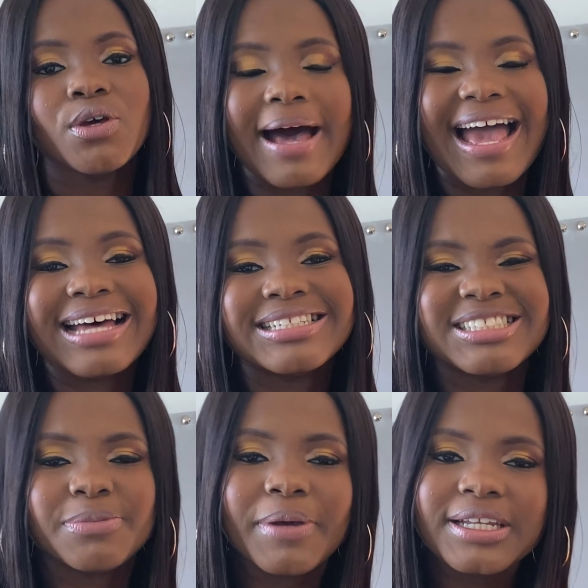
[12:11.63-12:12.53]
I had a
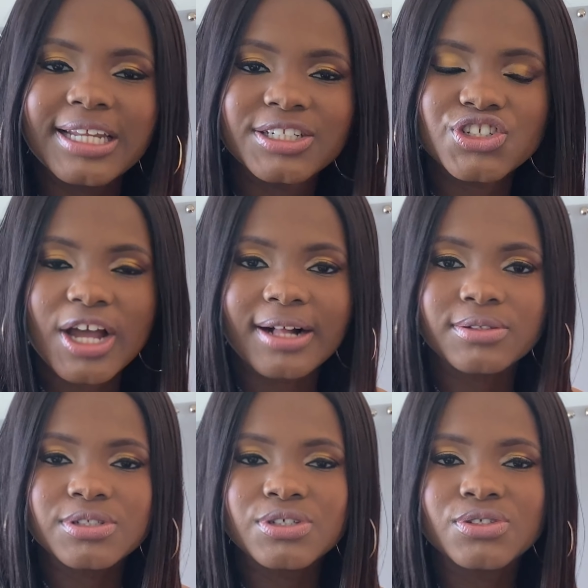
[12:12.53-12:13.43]
dependent child,